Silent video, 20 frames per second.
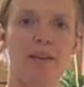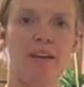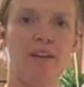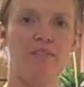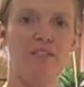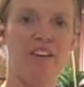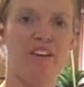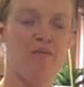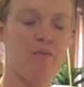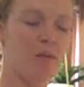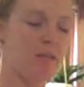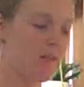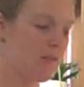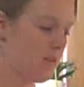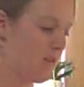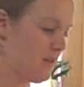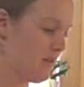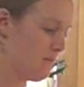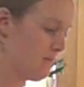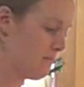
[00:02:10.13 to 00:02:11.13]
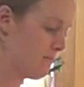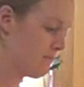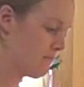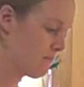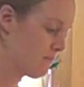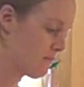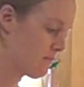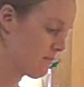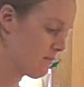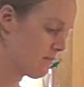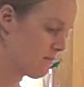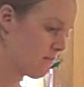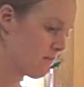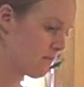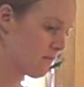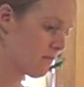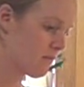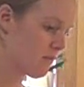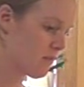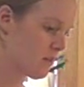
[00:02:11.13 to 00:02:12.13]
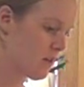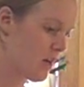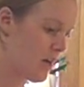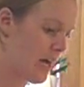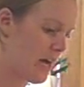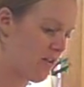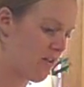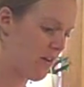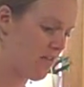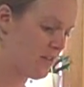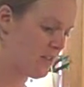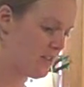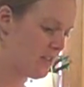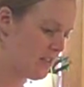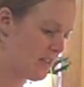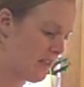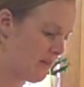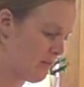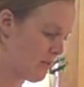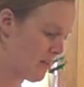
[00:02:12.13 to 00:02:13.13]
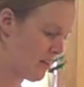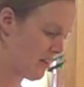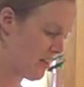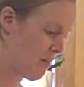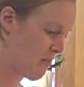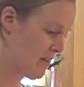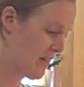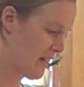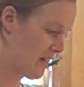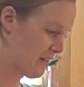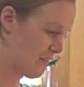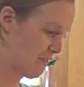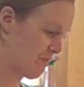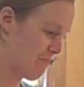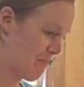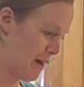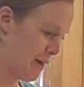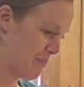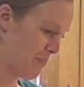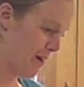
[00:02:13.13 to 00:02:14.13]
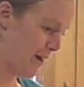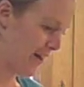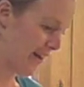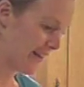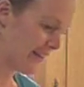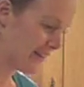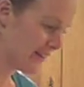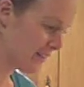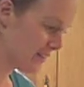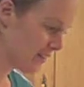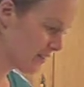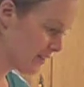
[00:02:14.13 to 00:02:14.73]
been like 5 minutes. I don't have any steam yet coming out of my pot.